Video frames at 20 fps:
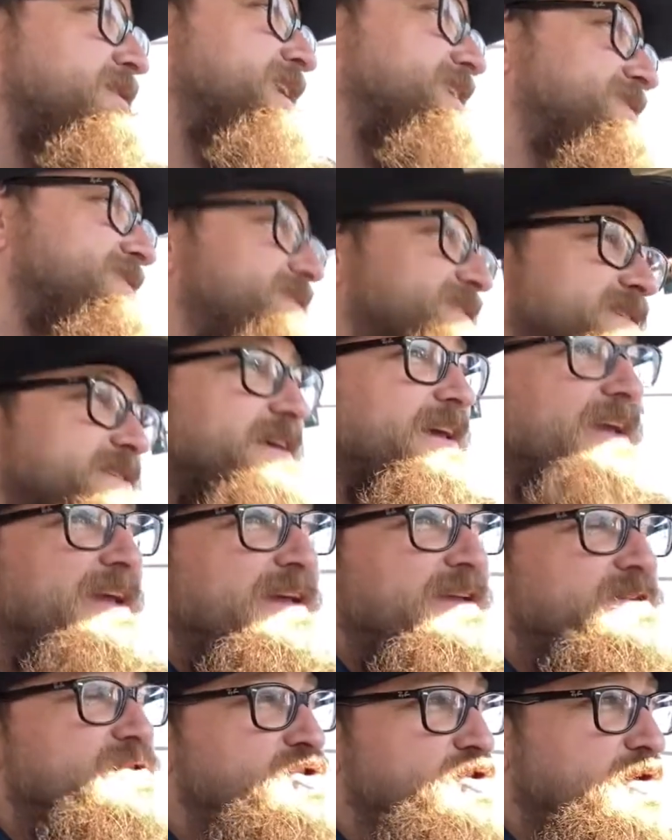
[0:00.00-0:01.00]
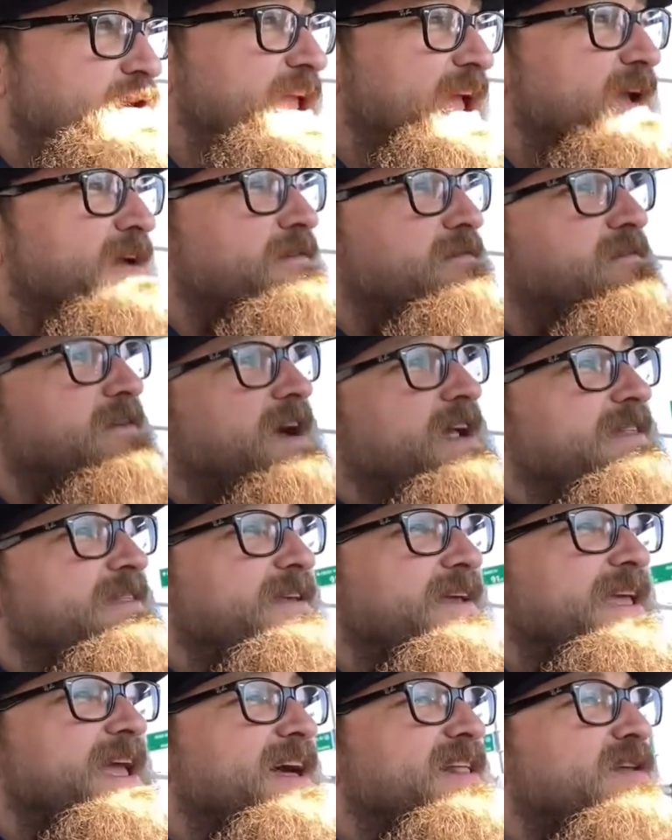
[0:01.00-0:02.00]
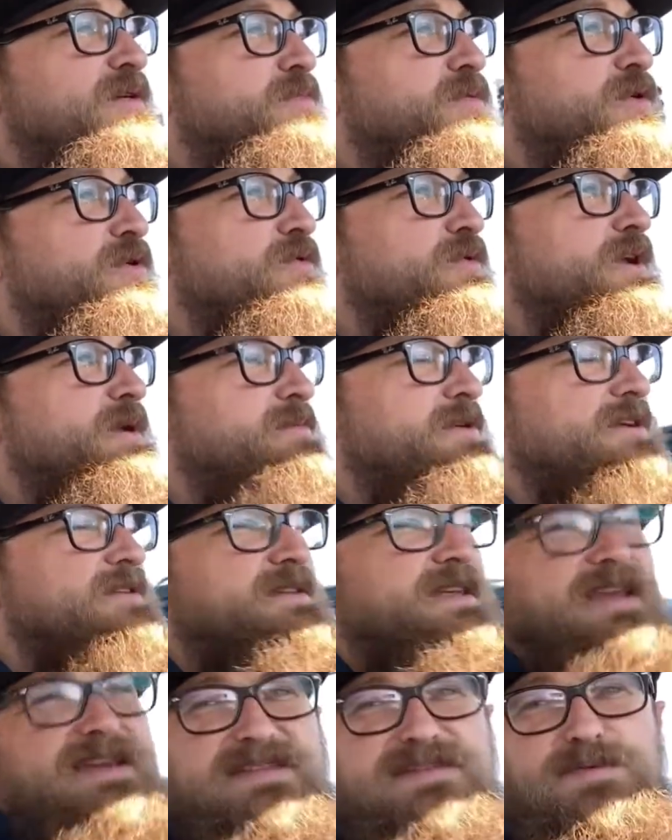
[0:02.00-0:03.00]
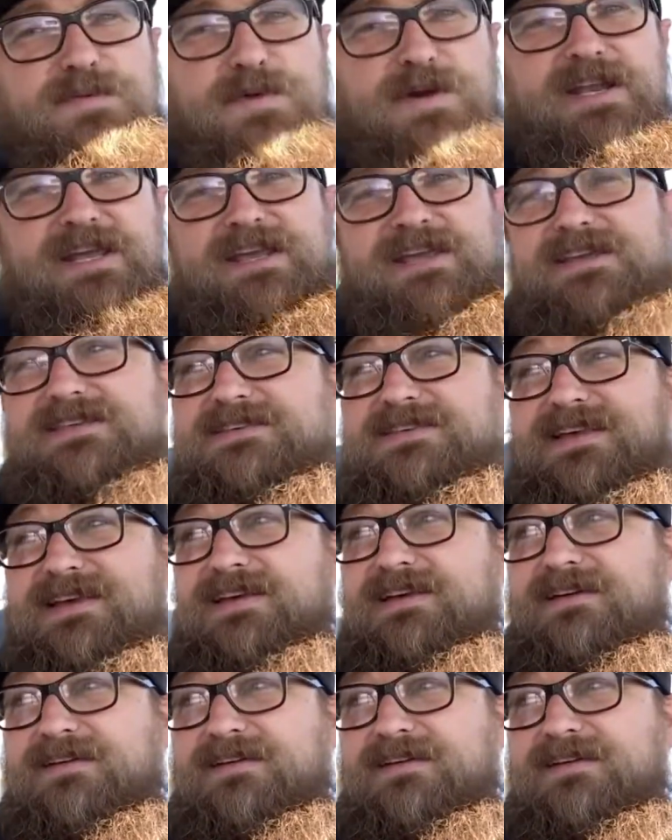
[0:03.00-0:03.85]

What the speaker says: That's the thing, is you can find the caliper rebuild kits pretty easy.